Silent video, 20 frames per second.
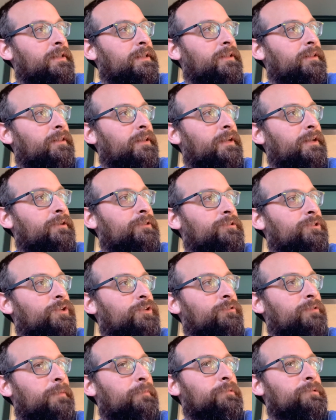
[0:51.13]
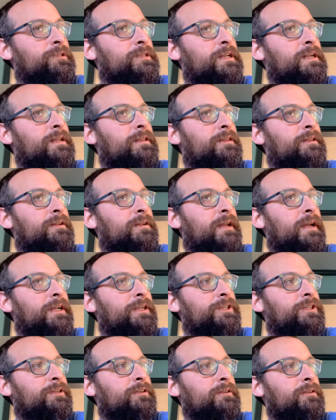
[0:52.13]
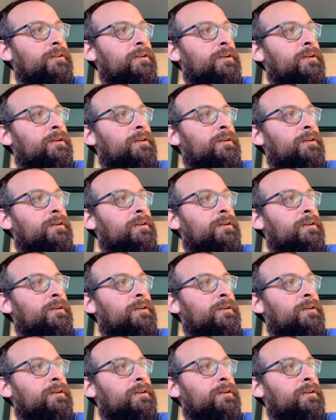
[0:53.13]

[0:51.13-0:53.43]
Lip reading: the leaders who represented the nation,